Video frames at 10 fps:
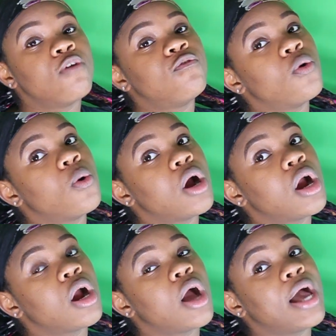
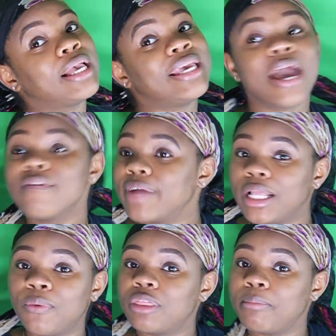for a get
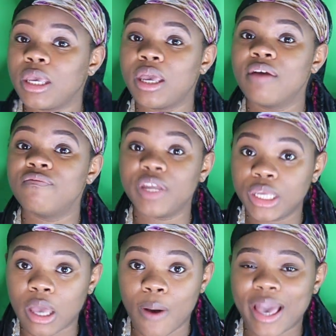ready with me video.